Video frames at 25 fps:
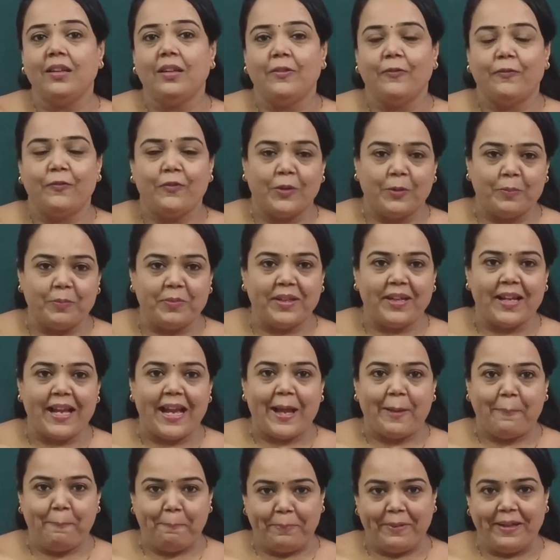from the
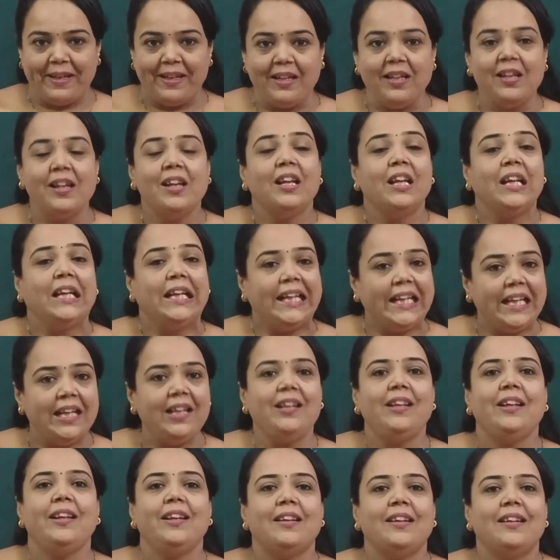epic
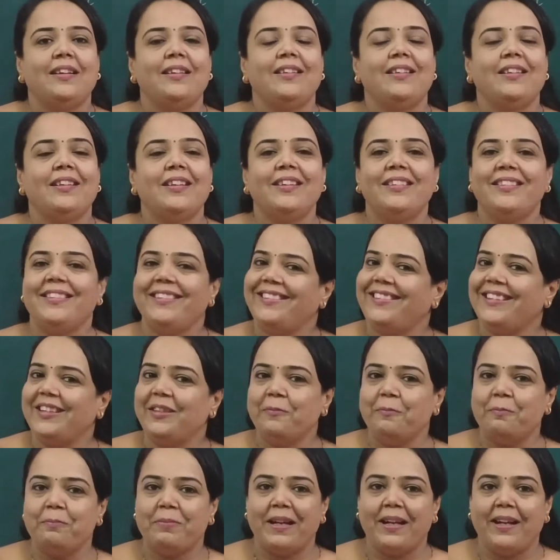Iliad
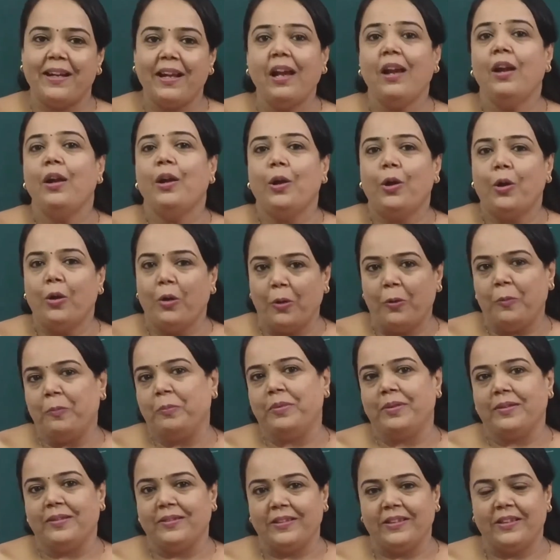written by
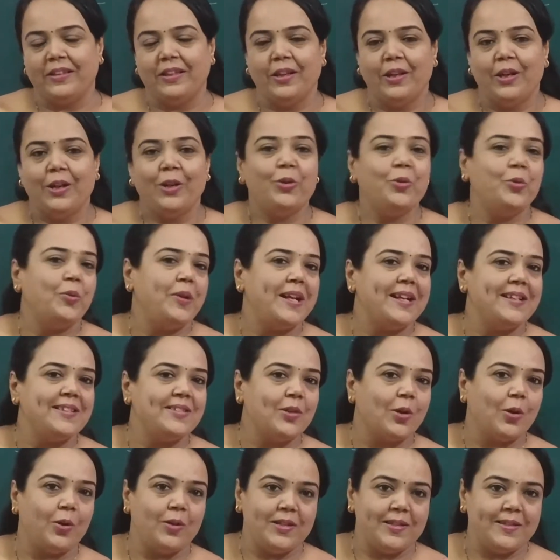Homer, who has
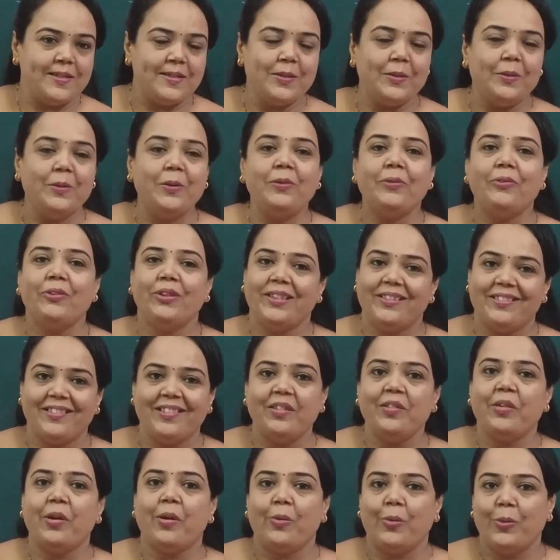also
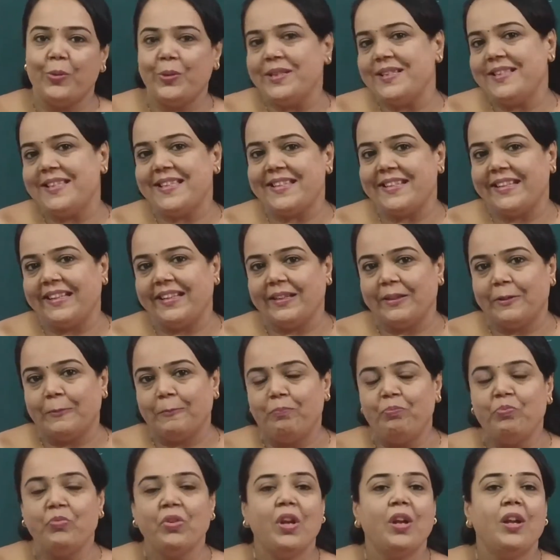written Odyssey.
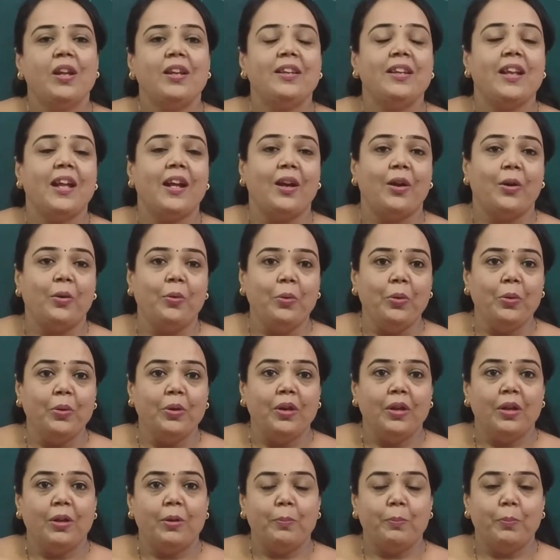Now
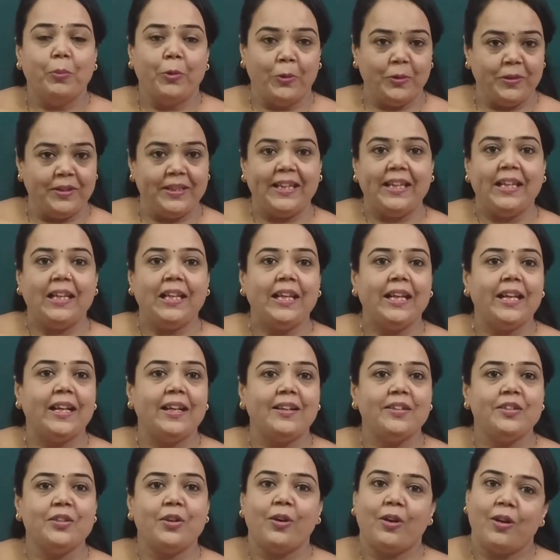both
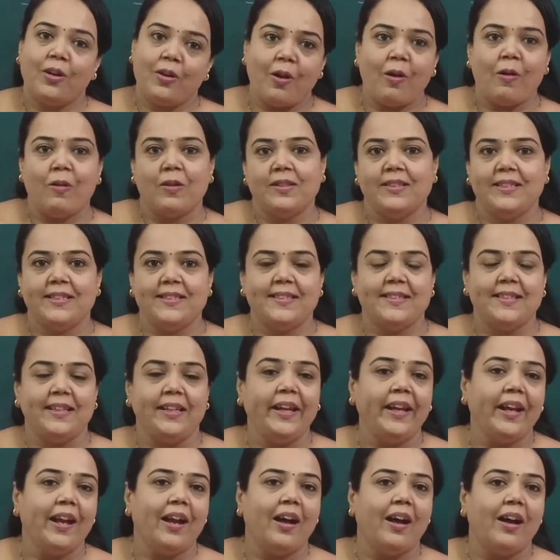Iliad or
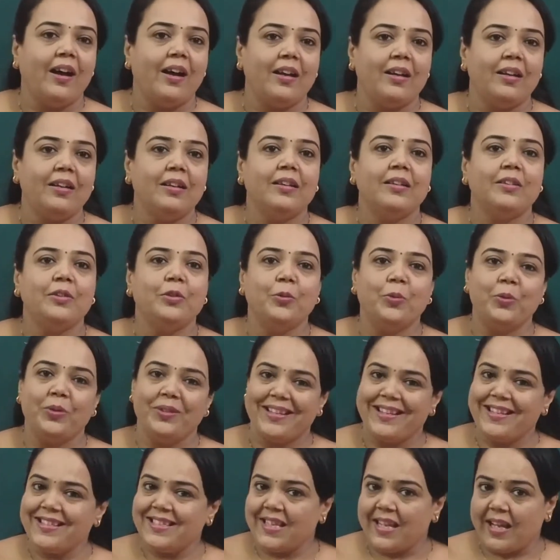Odyssey are known
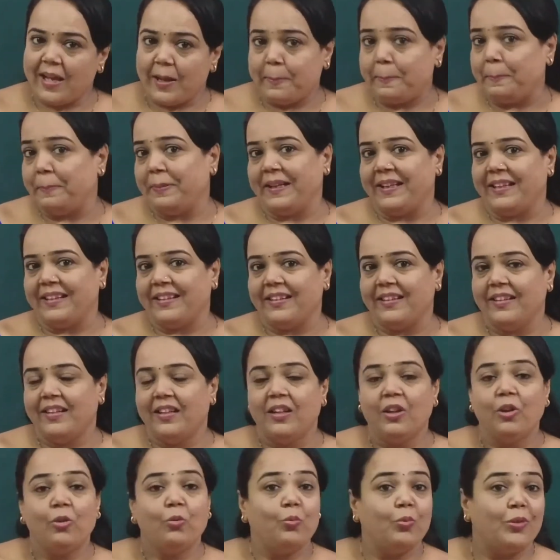as epic.
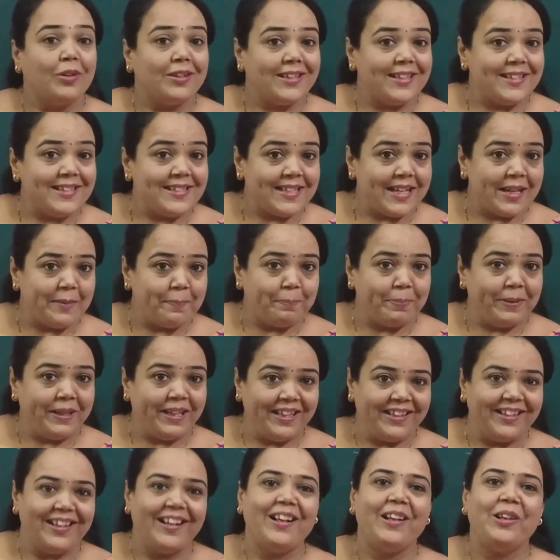What is
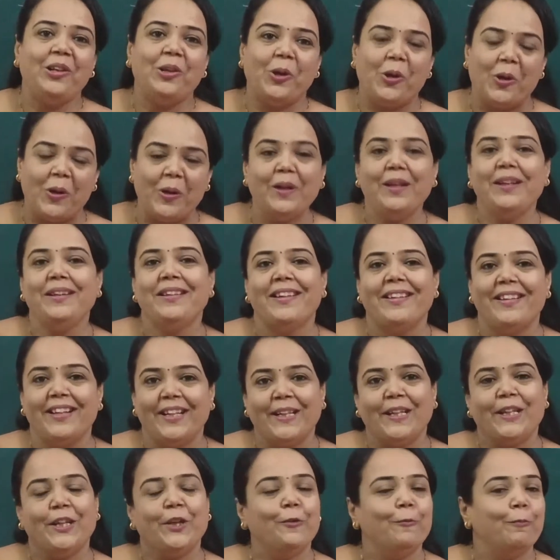epic? A long
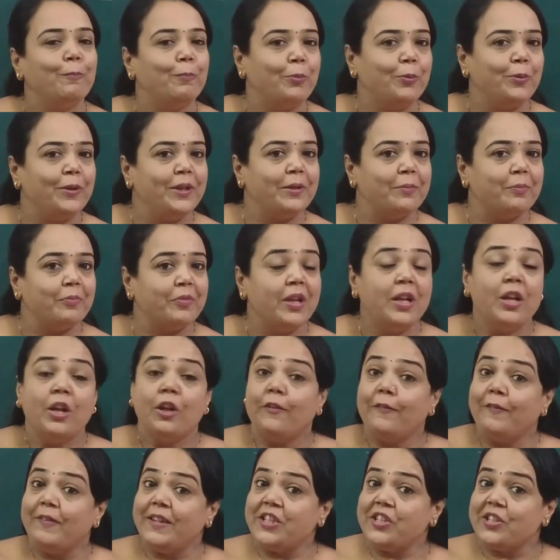narrative poem.
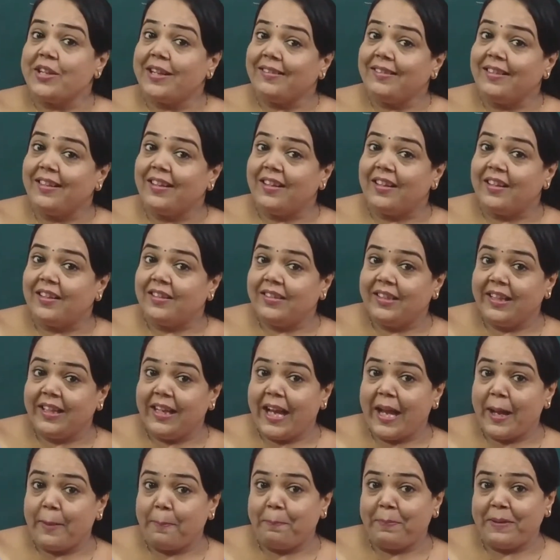Which are the other
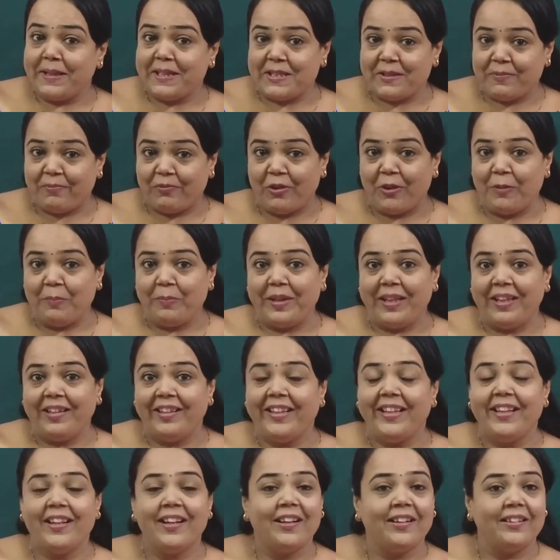epics from
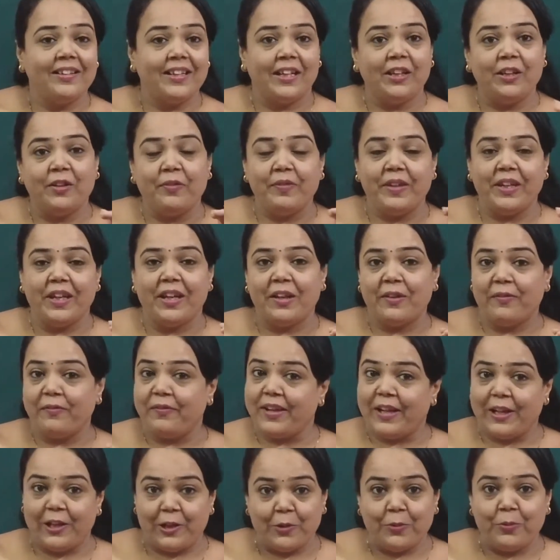India that we are
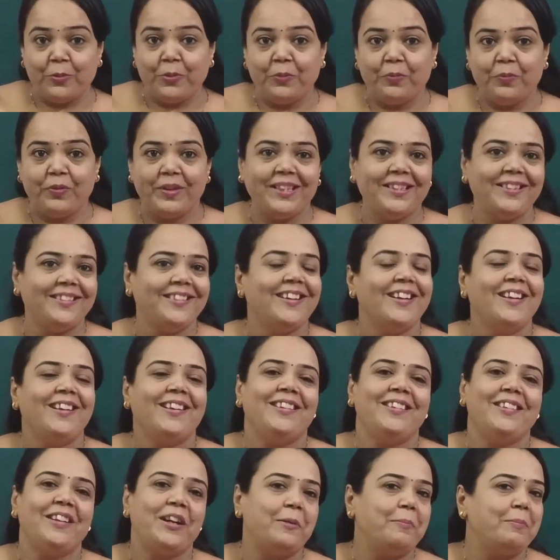well known with?
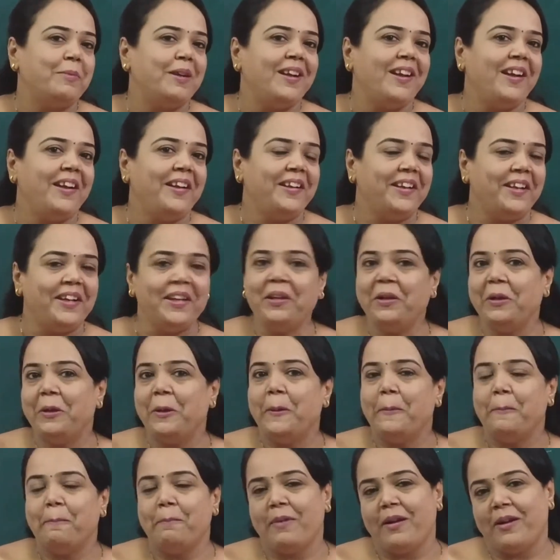Ramayana and
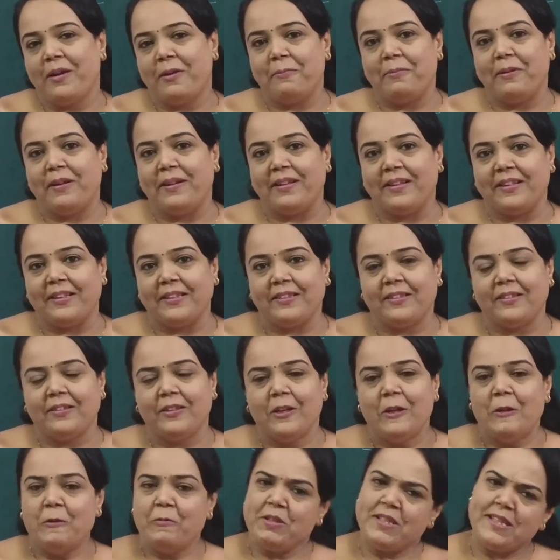Mahabharata.
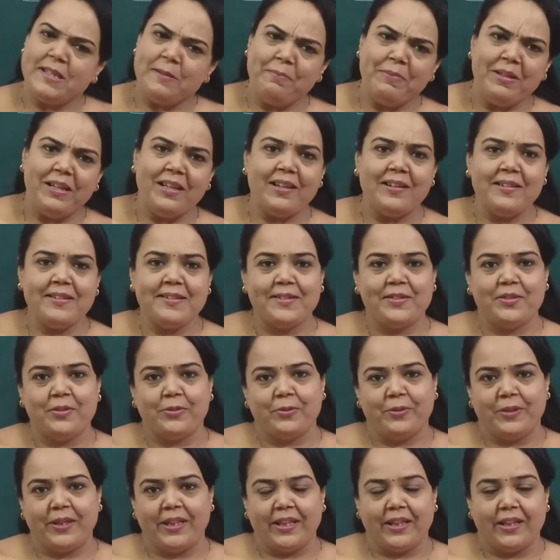Similar
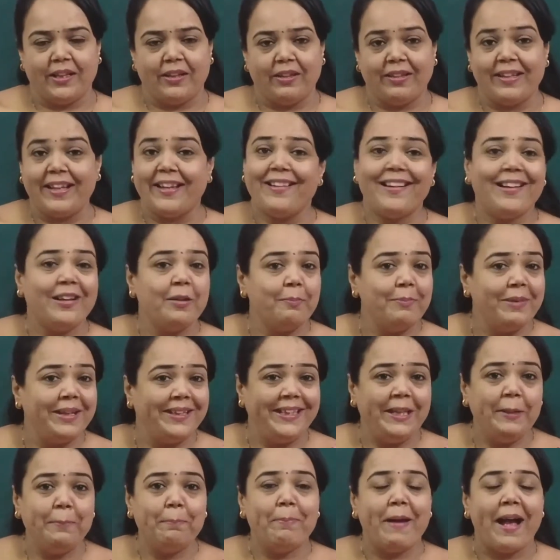story. There are
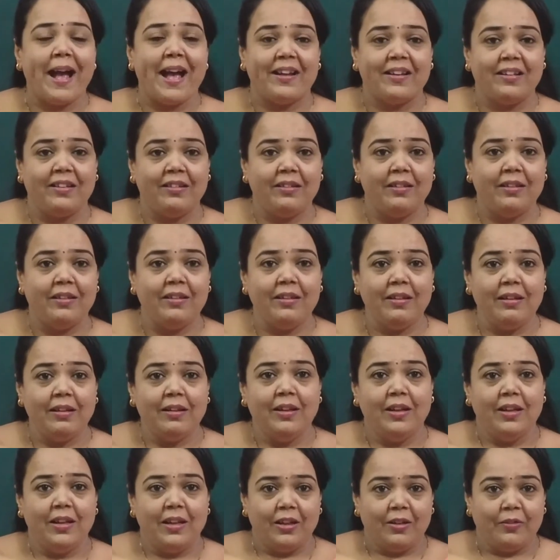many parallel
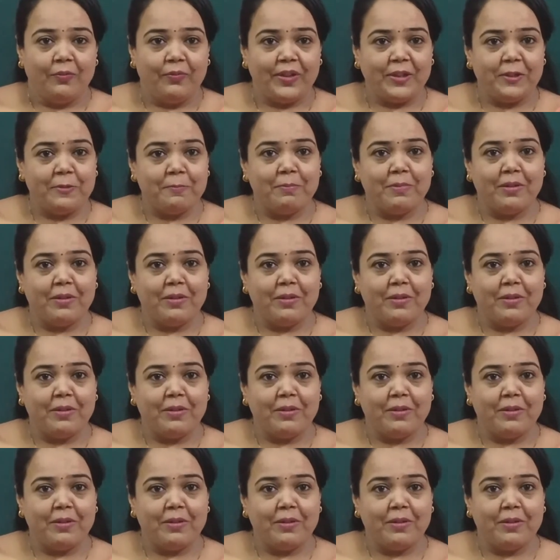with,